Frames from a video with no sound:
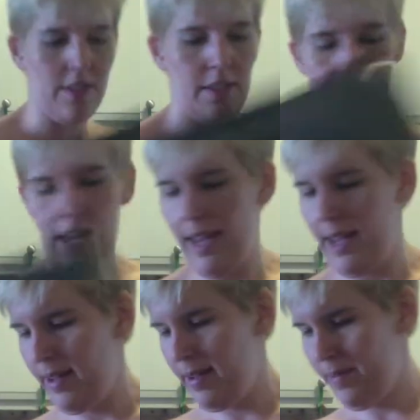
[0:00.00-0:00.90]
This is
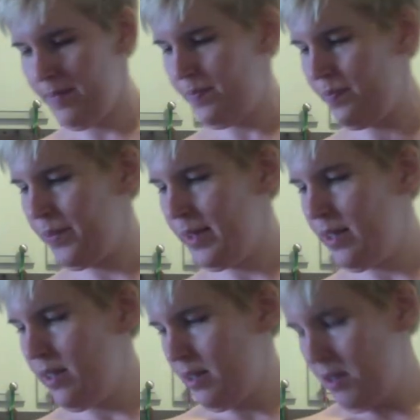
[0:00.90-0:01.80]
I
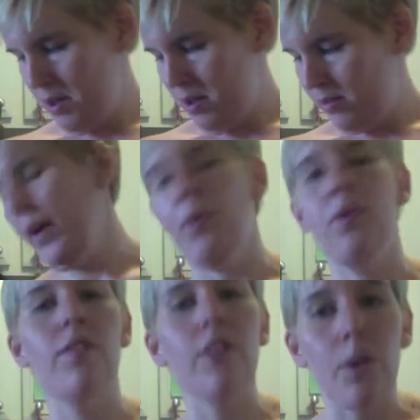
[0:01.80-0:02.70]

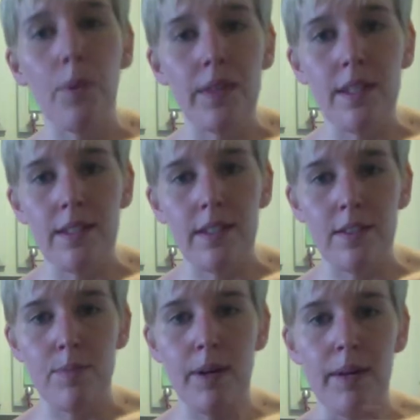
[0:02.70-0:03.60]
don't even know what this
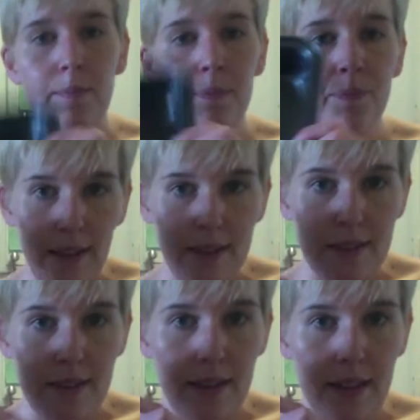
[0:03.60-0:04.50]
is, but
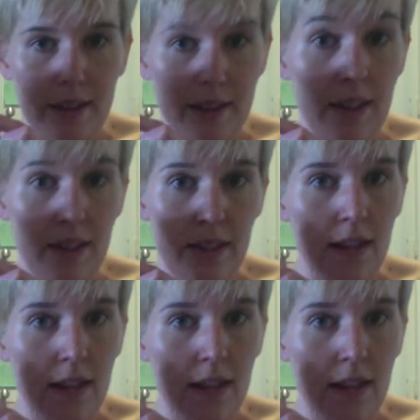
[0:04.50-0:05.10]
it's this